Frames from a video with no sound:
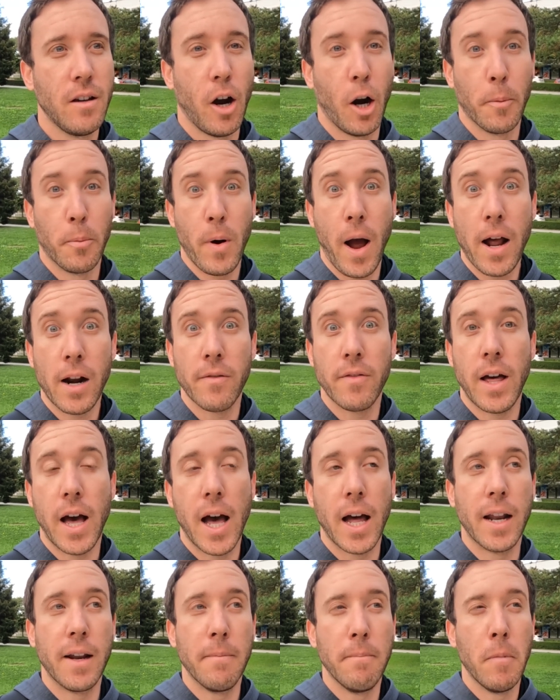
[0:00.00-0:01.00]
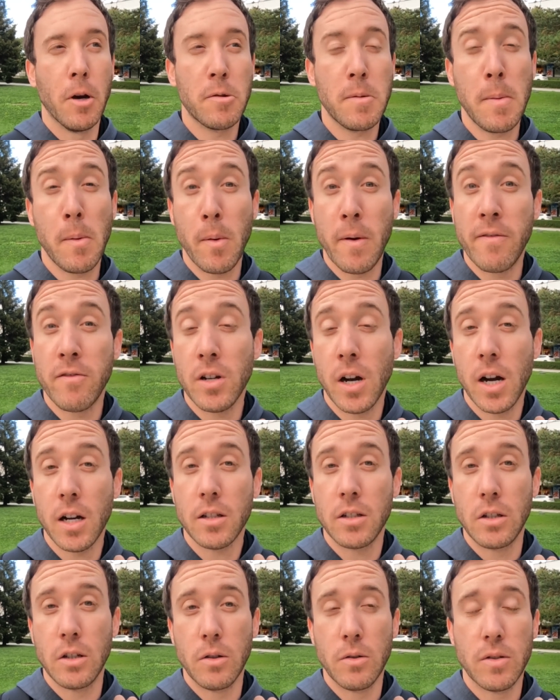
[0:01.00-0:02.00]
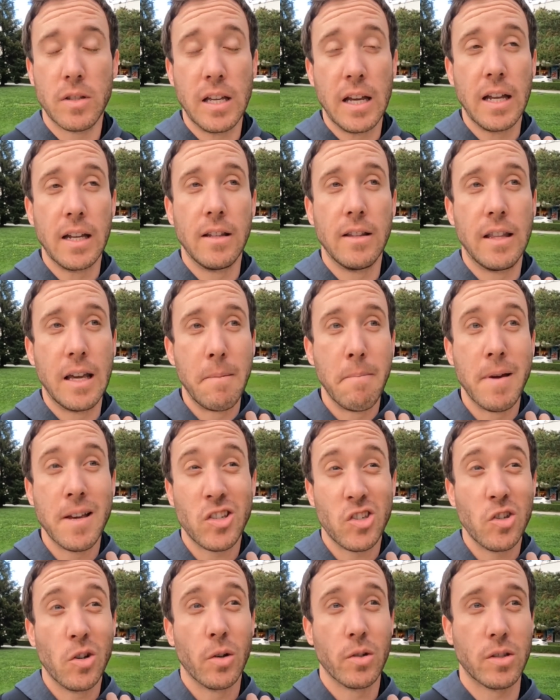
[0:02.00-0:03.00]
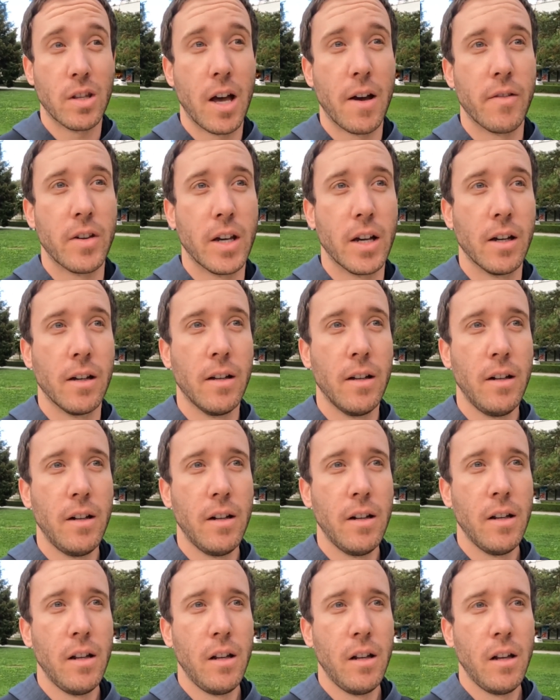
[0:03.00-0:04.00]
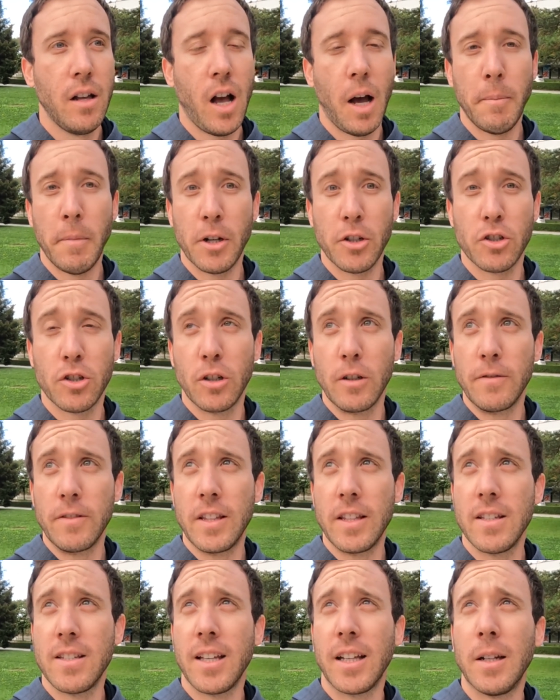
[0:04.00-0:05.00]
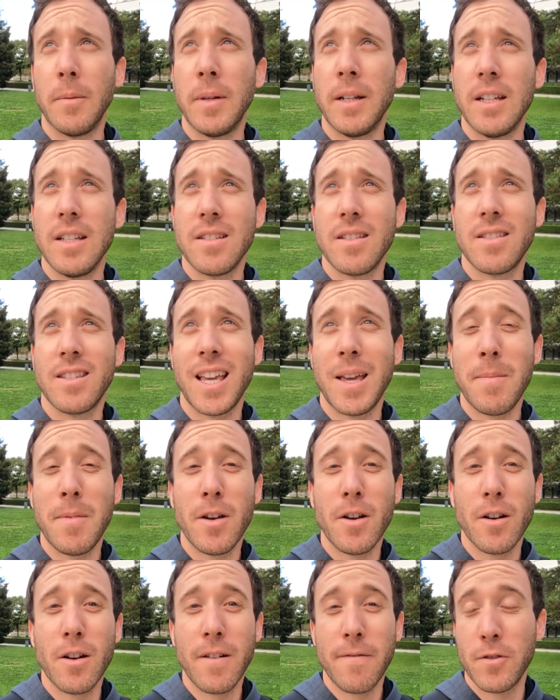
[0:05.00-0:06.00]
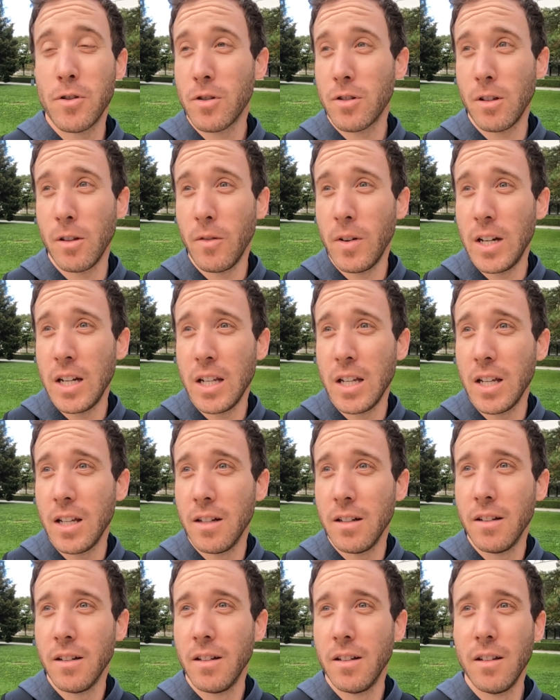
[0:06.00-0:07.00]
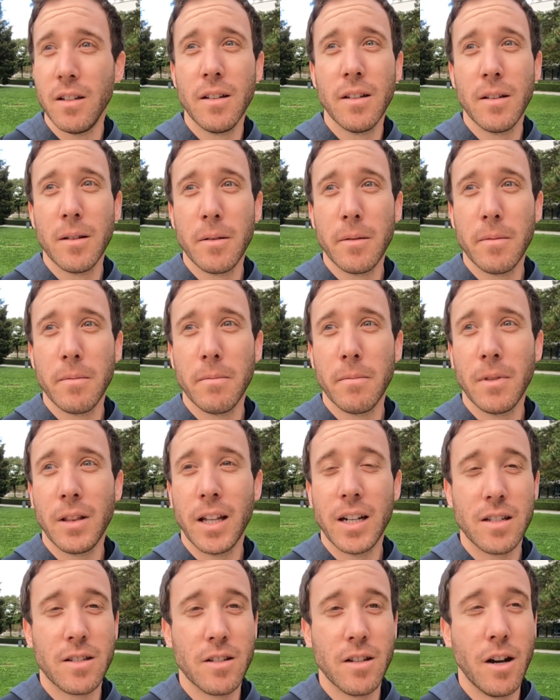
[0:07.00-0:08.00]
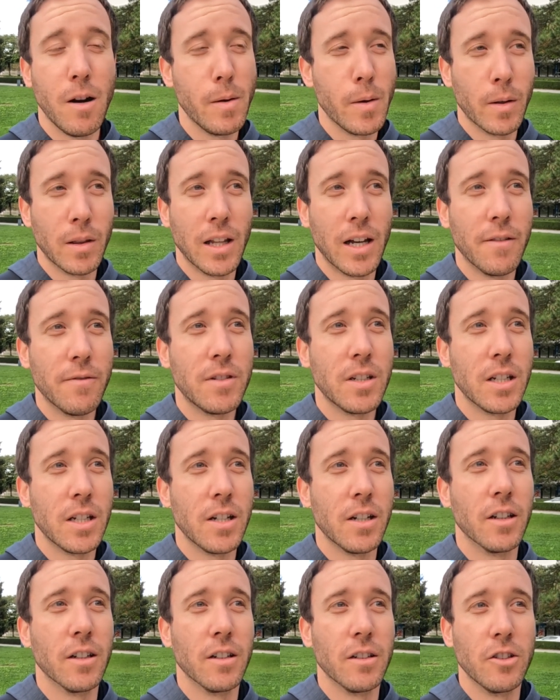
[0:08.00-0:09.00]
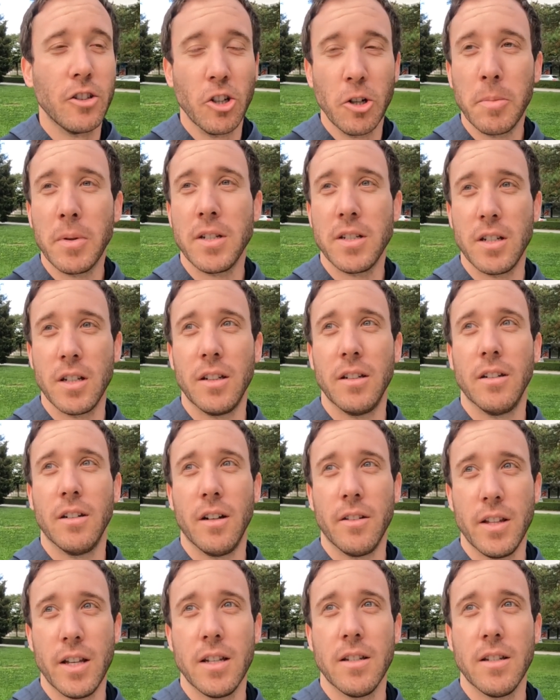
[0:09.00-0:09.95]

are proud of that, and most people we've talked to said they miss Yugoslavia. I'm not sure if the sentiment is the same here. If you're Slovenian, let us know. We would love to hear your opinion on